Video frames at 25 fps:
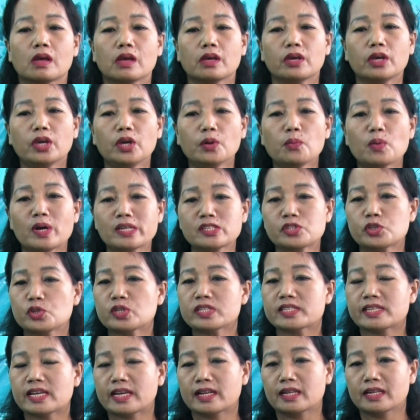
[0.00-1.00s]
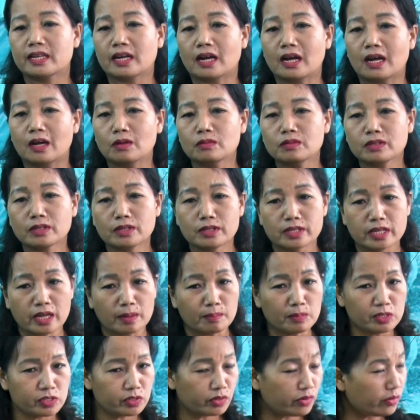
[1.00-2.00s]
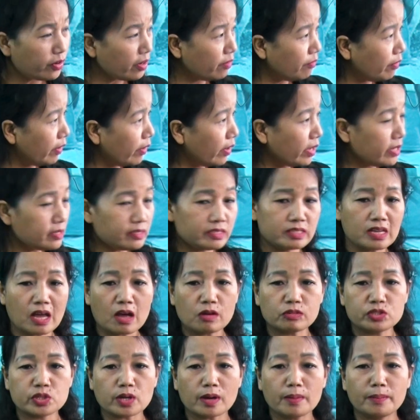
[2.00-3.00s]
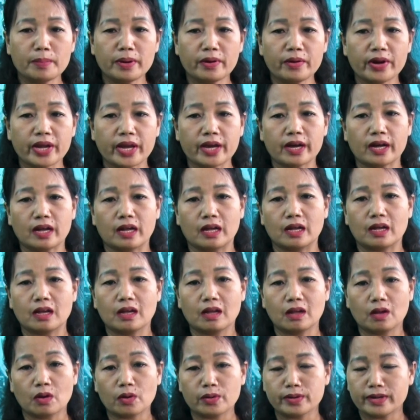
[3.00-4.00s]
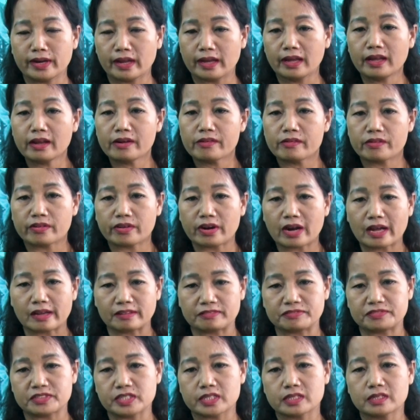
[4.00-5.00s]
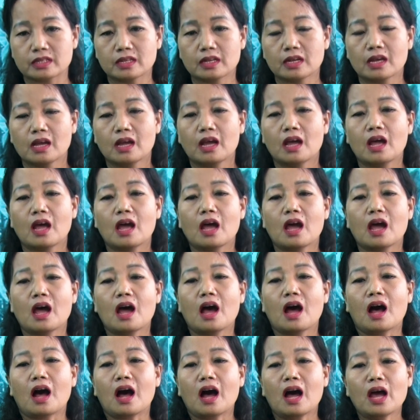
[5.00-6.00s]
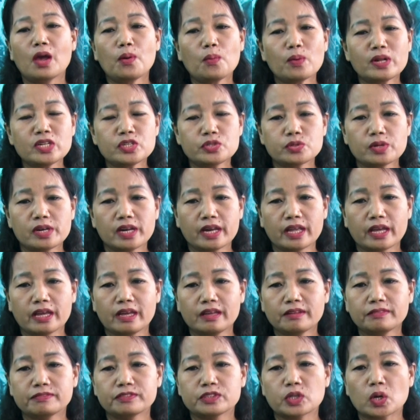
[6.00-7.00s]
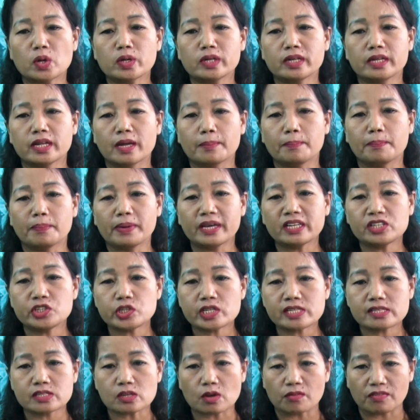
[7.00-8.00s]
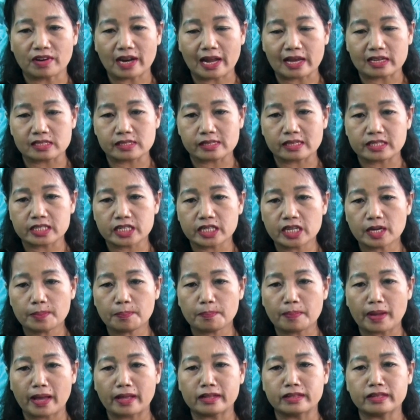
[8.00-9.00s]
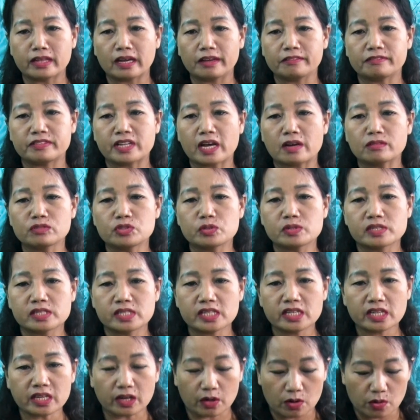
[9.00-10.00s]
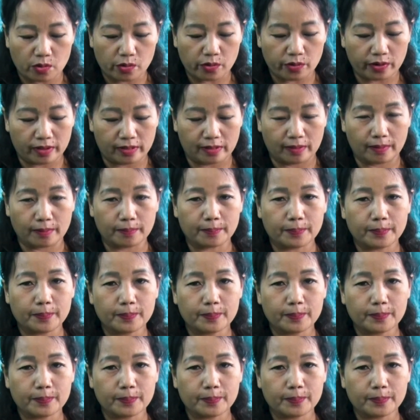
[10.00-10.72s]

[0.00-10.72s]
He wants to sail down the Amazon River in South America on a raft. I want to live on the beaches of Lakshadweep and dive down to see a coral.